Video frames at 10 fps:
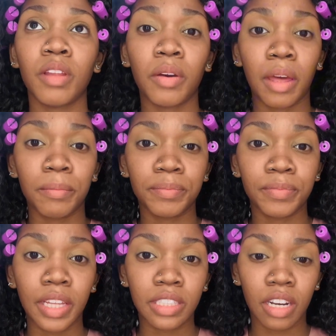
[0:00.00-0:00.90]
Okay,
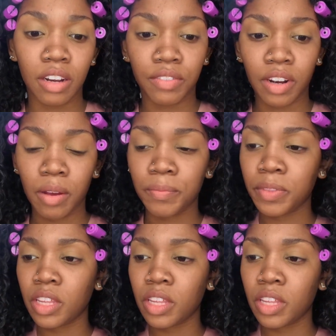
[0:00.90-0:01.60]
that's good enough for now.